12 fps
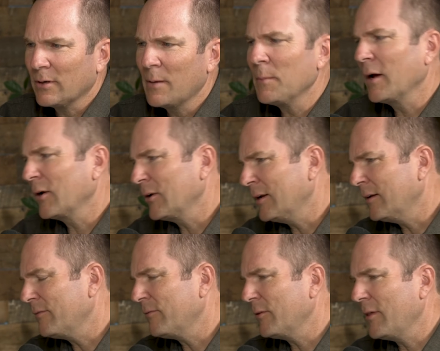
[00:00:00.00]
I'm not good
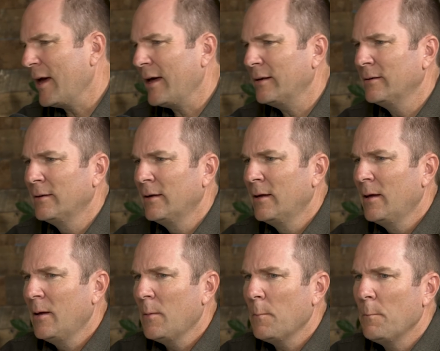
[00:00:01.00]
enough for that.
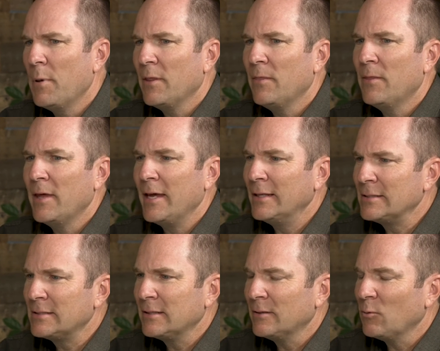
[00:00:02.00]
But the
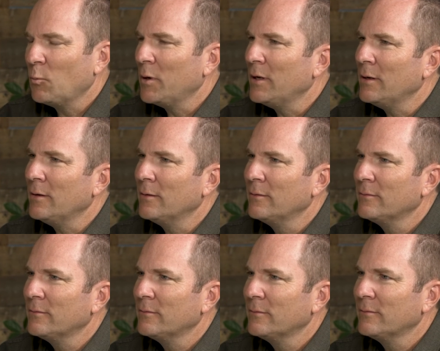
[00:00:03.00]
instant we
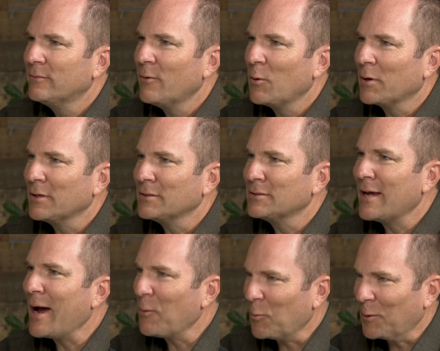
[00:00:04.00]
focus
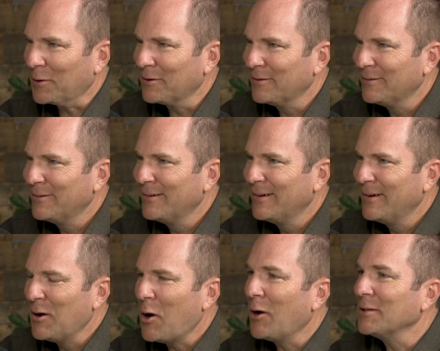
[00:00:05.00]
outward
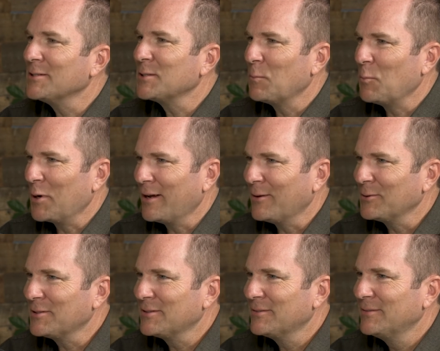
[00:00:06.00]
on someone
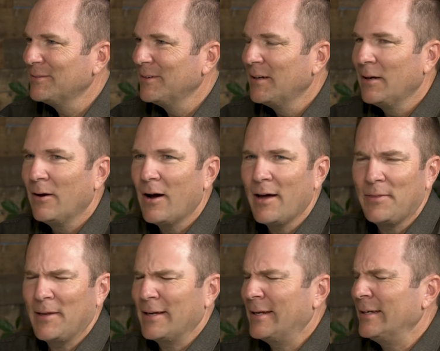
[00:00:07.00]
else, I
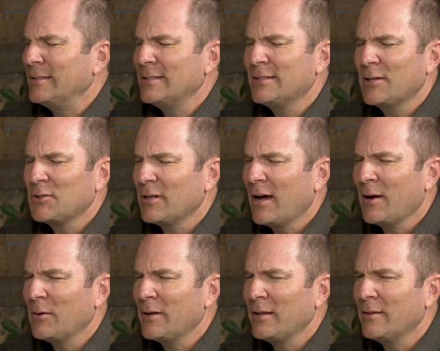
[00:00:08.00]
think, again, such an
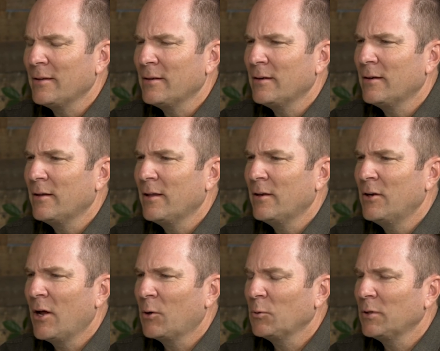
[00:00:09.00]
irony that
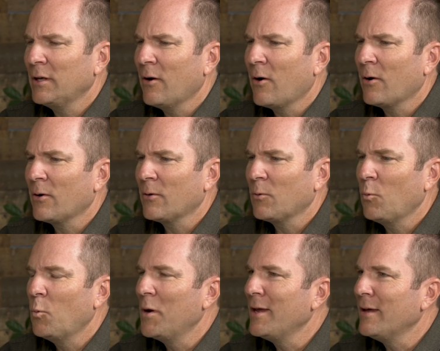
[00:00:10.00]
not only are
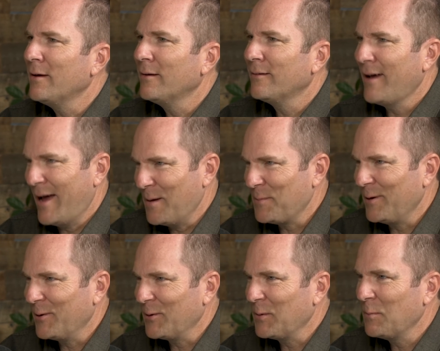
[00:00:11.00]
we
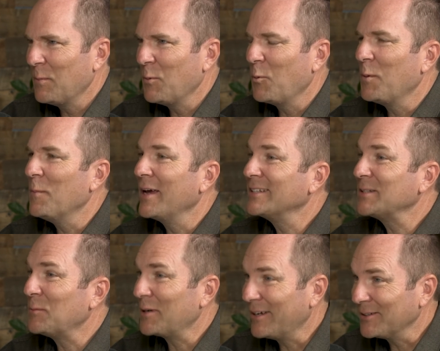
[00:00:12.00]
happier, but we make
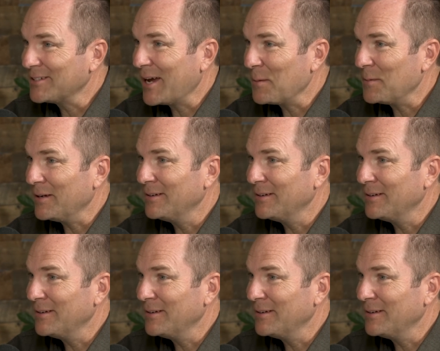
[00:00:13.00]
someone else happy.